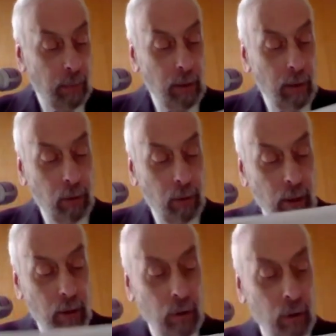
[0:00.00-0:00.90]
The
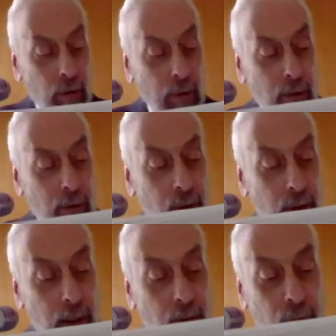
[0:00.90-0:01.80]
third occurrence
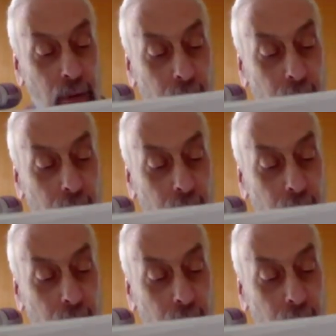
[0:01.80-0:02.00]
is